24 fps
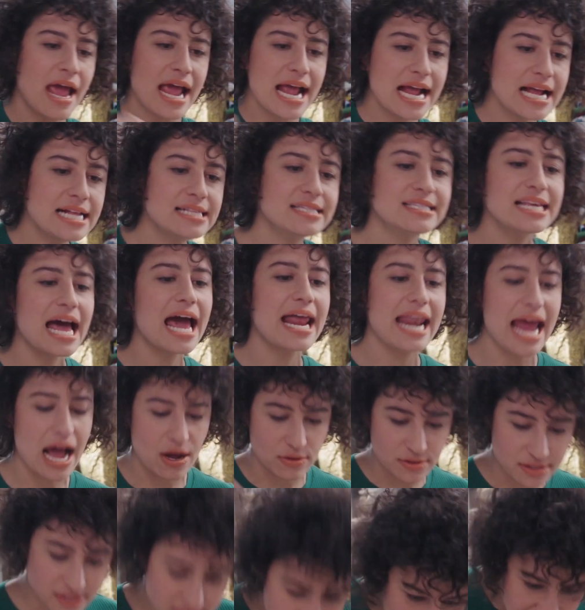inside
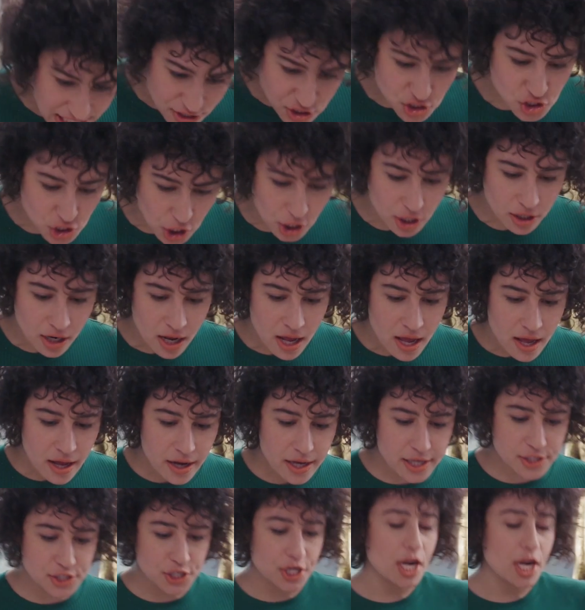out, sister. Because you